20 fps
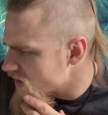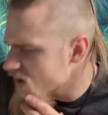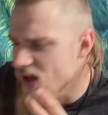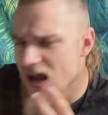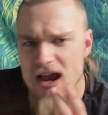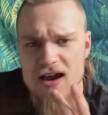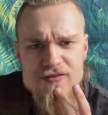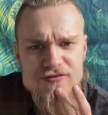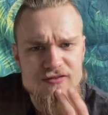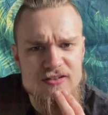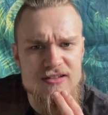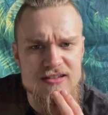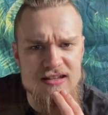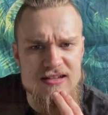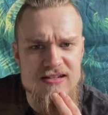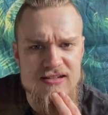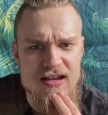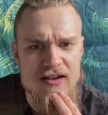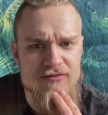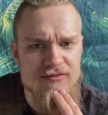after
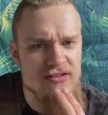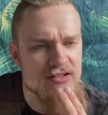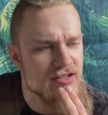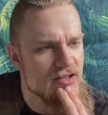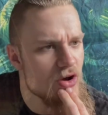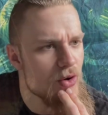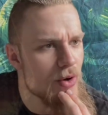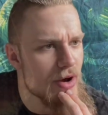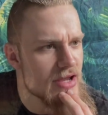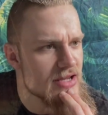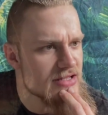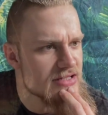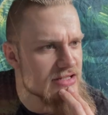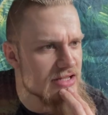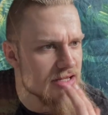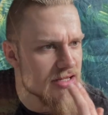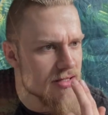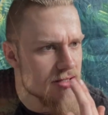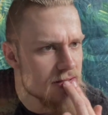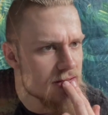this, after the
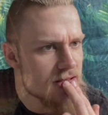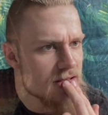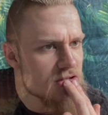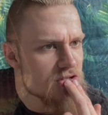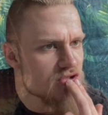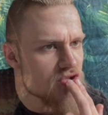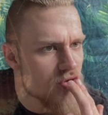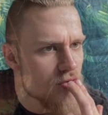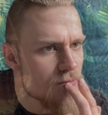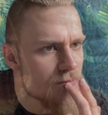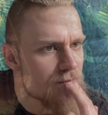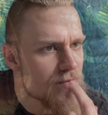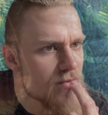OAE2,